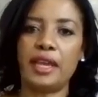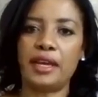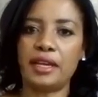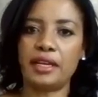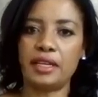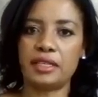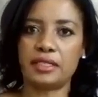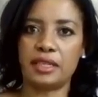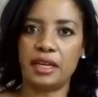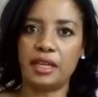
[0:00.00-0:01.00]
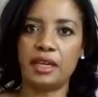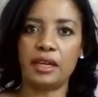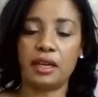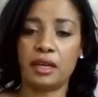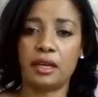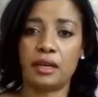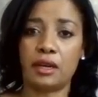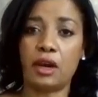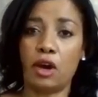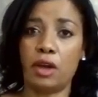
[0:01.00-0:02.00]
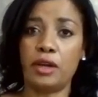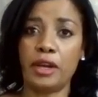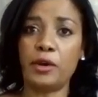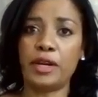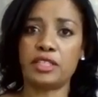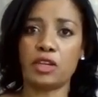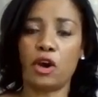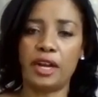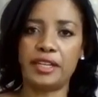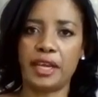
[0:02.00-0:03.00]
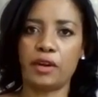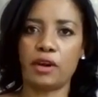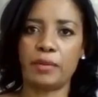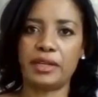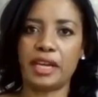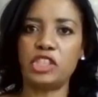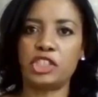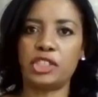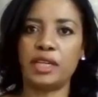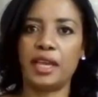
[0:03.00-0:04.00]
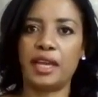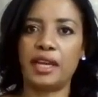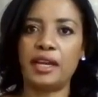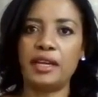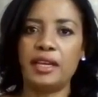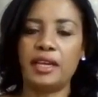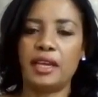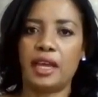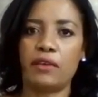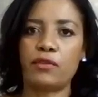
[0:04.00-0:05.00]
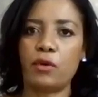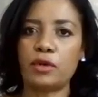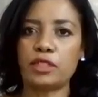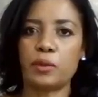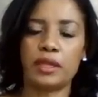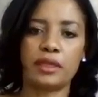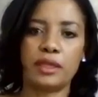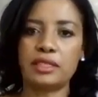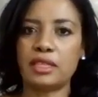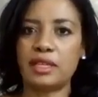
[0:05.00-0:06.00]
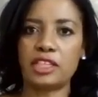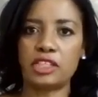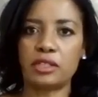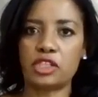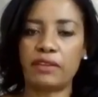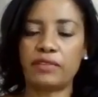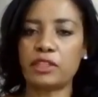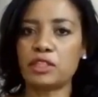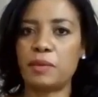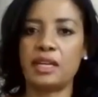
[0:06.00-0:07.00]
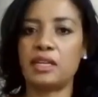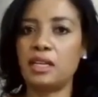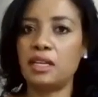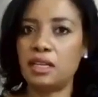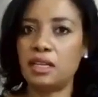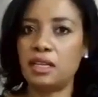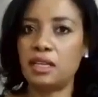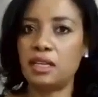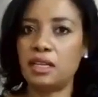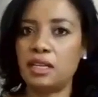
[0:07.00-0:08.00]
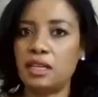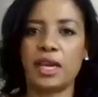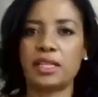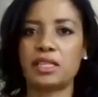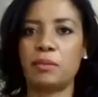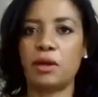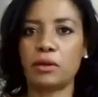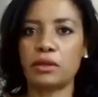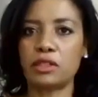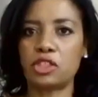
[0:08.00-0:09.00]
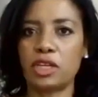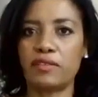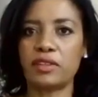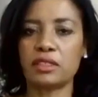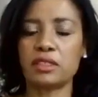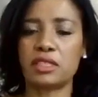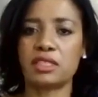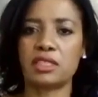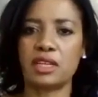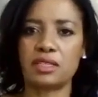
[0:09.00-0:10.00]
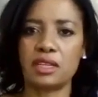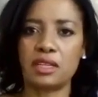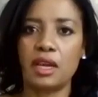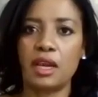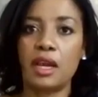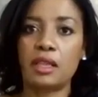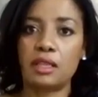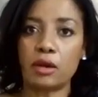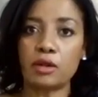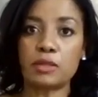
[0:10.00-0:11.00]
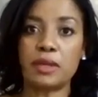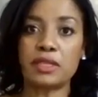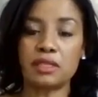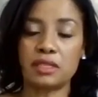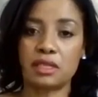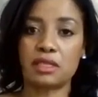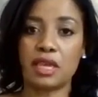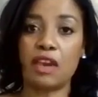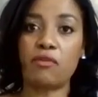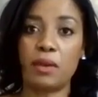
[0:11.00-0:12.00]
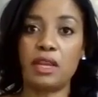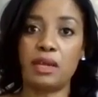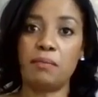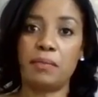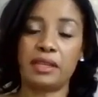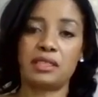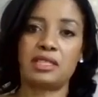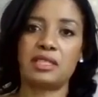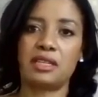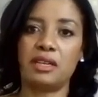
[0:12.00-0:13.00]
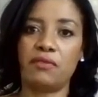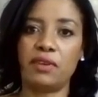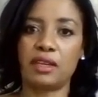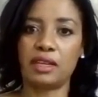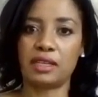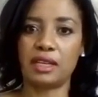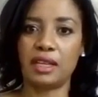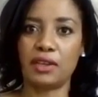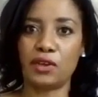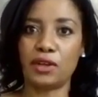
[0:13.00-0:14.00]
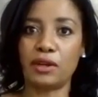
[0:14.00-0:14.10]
area is really known as a holiday accommodation area. And of course, with international travels being restricted, and initially we also had some local travels restricted, those businesses have been impacted significantly,